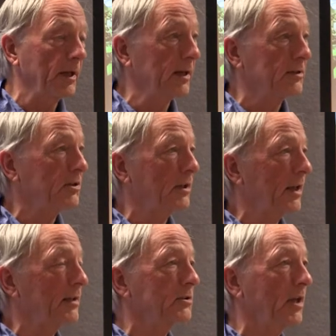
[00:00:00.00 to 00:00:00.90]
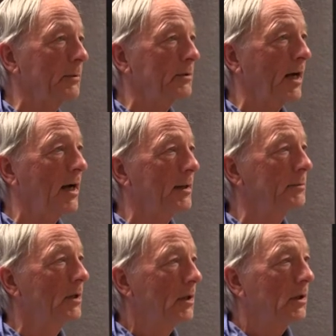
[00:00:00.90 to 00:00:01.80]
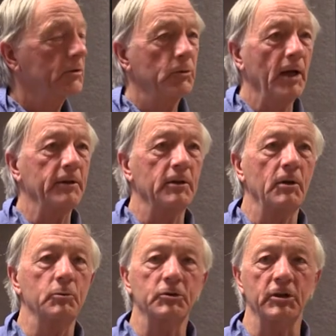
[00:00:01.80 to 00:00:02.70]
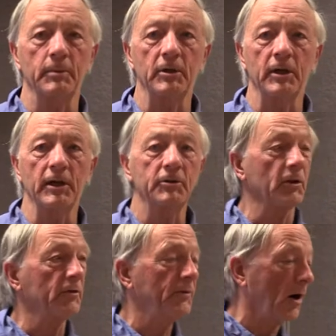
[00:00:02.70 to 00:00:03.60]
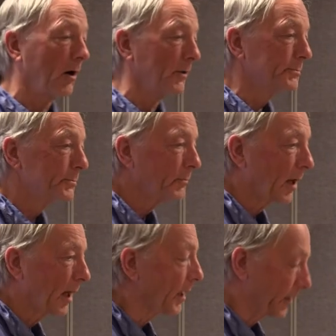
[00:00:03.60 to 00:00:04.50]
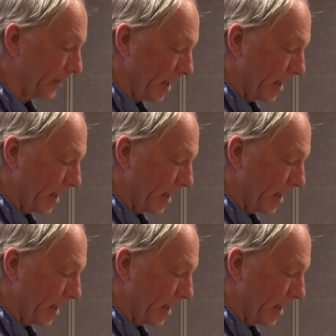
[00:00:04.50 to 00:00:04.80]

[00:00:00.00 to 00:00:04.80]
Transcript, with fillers: at, a, at the same time throughout the whole summer and into the fall. Uh,